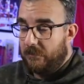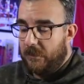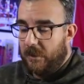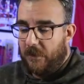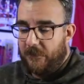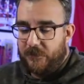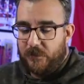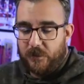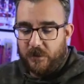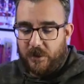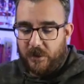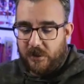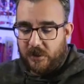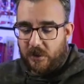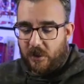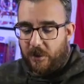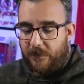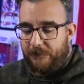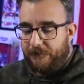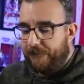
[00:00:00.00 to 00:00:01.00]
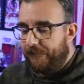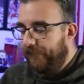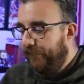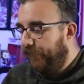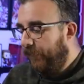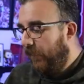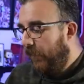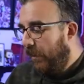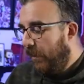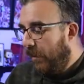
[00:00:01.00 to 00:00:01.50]
off to a good start.
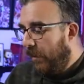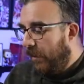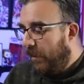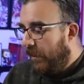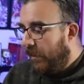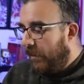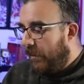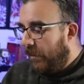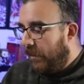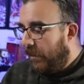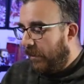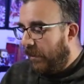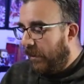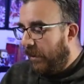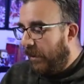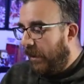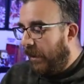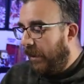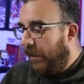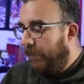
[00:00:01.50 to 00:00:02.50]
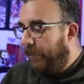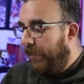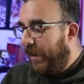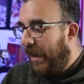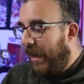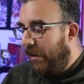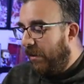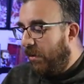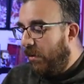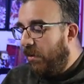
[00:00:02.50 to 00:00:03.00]
Uh,
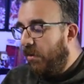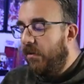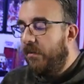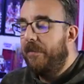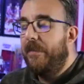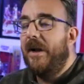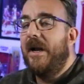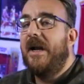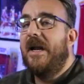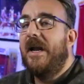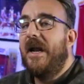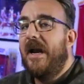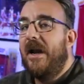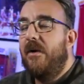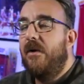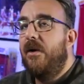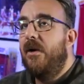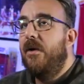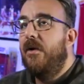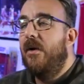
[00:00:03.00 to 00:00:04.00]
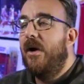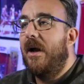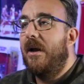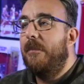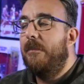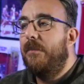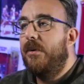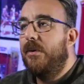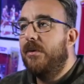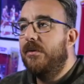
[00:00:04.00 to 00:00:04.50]
Paolo Banchero. I
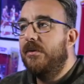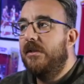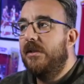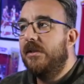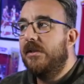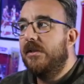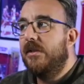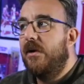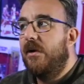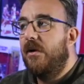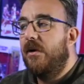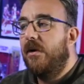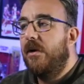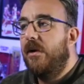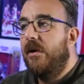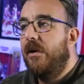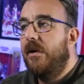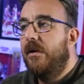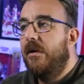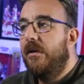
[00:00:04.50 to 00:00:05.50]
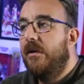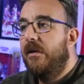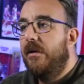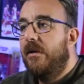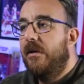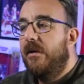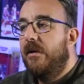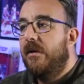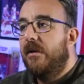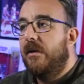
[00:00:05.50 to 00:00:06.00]
pulled this card.
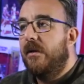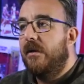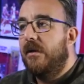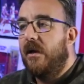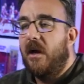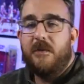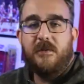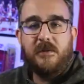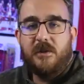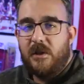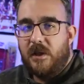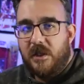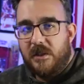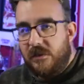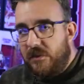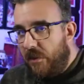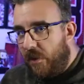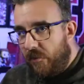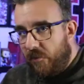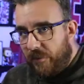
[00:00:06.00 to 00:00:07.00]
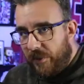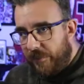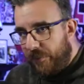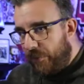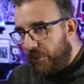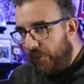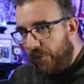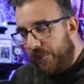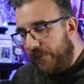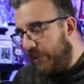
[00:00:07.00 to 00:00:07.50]
Obviously, you guys know I rip
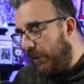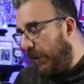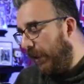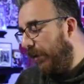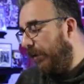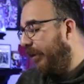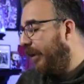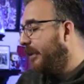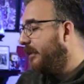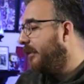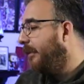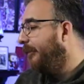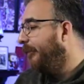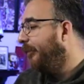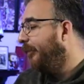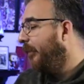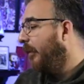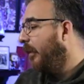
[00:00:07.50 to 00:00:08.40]
hoops like crazy.